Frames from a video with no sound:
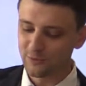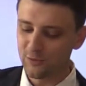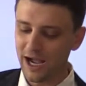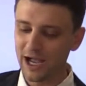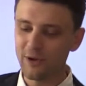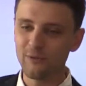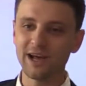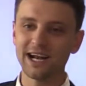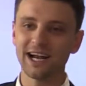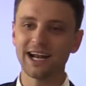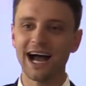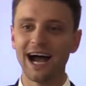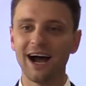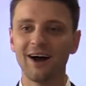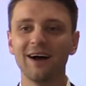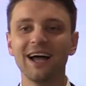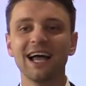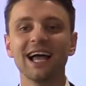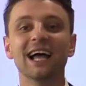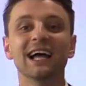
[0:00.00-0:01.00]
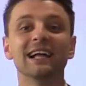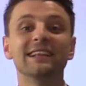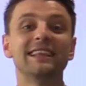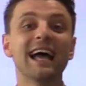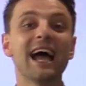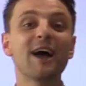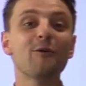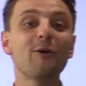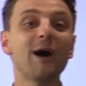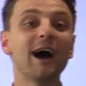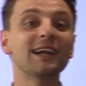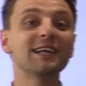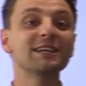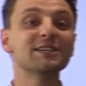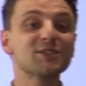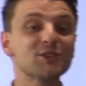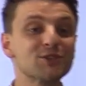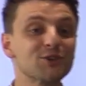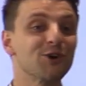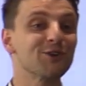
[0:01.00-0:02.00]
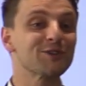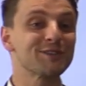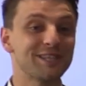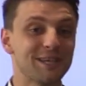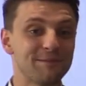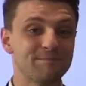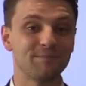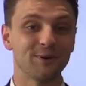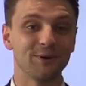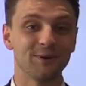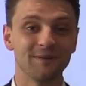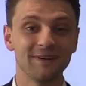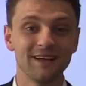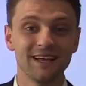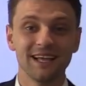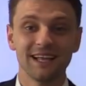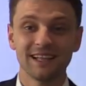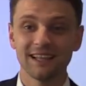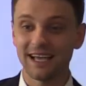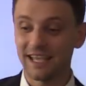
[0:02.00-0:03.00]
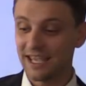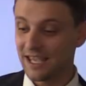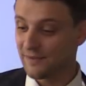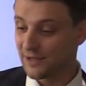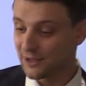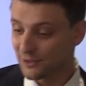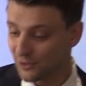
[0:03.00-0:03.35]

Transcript: what, why, when, and how. That one is so simple. Like,